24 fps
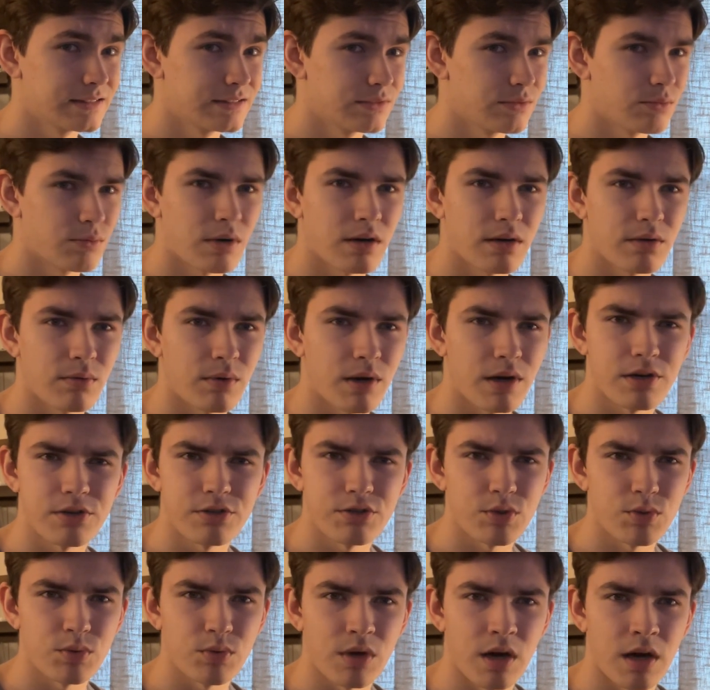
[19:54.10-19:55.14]
Why, why aren't
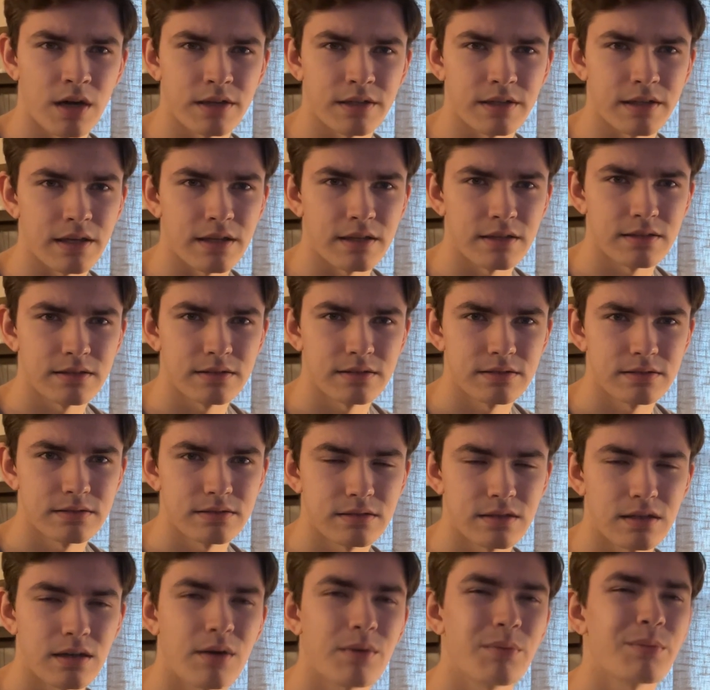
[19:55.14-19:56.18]
you gone yet?
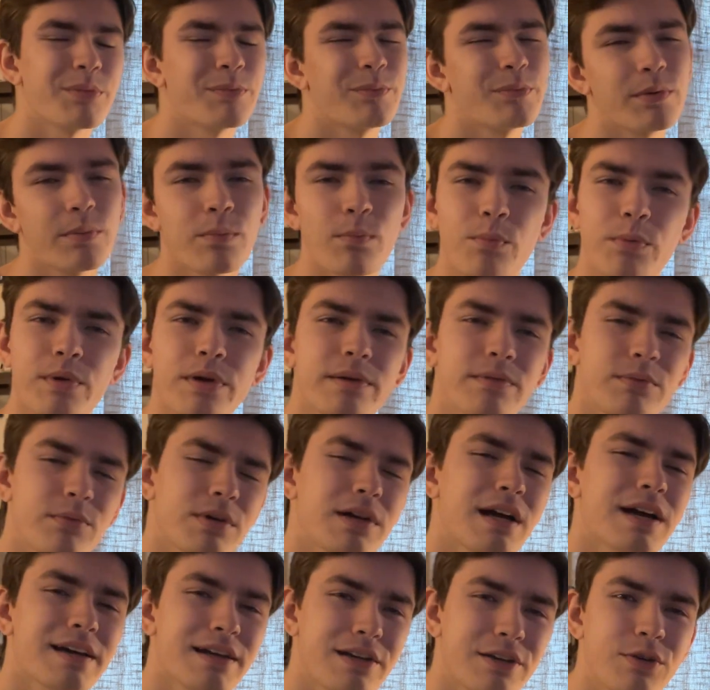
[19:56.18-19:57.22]
Uh, we, we're
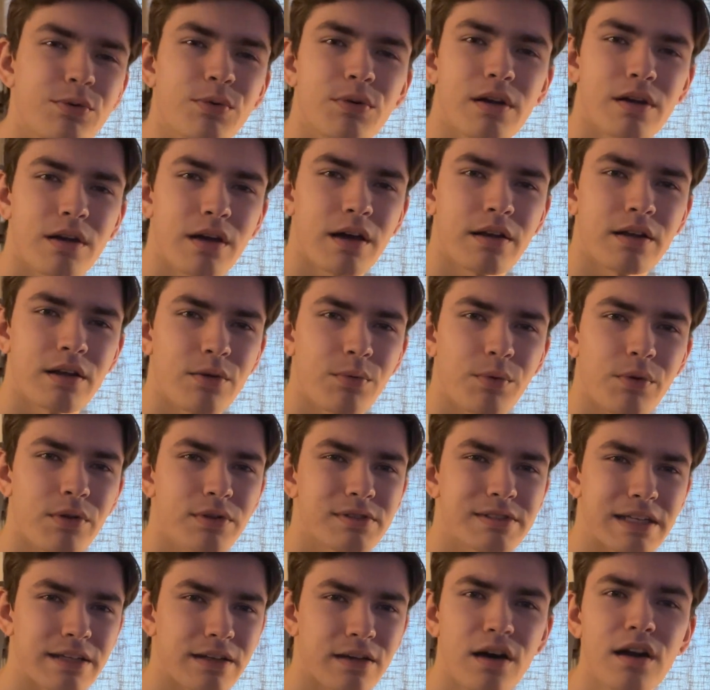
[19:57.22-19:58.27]
not going to do one, another one of
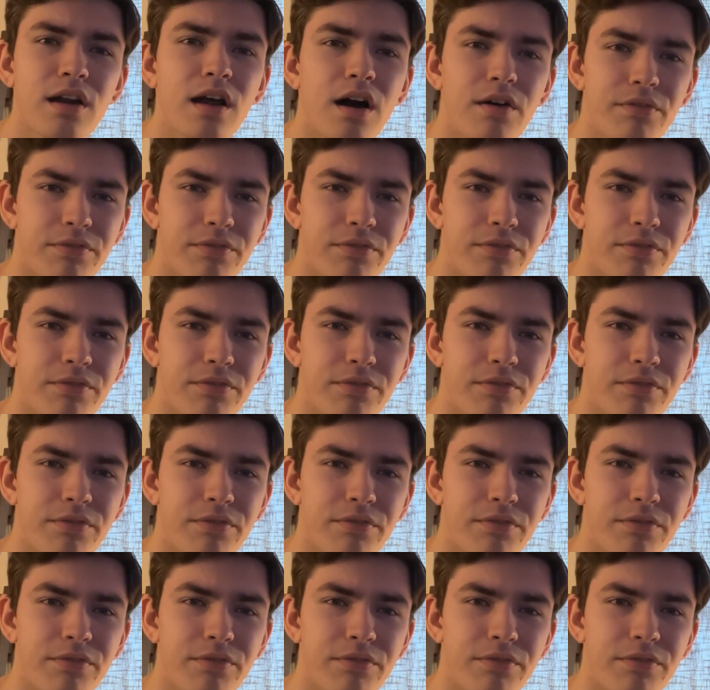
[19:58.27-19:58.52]
those like cut off